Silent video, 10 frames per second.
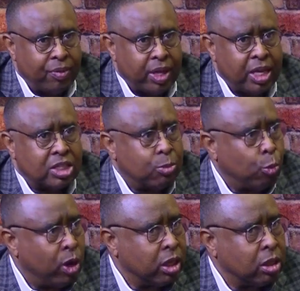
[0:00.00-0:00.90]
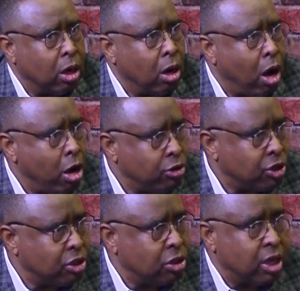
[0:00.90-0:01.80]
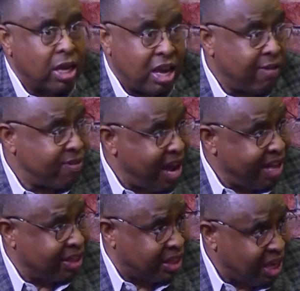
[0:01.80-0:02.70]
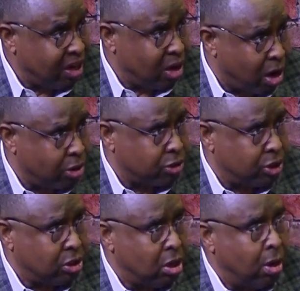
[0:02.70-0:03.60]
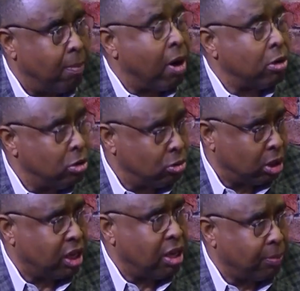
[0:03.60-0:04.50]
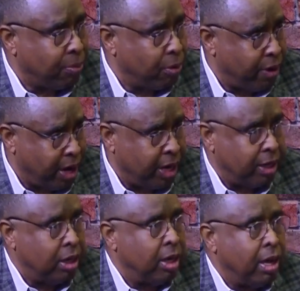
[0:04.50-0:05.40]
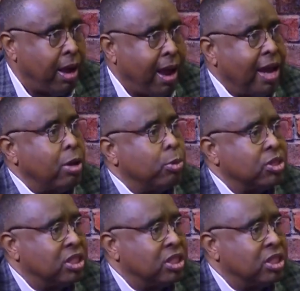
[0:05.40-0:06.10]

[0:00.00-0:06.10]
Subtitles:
is one of the largest, if not the largest, Martin Luther King parade, and it was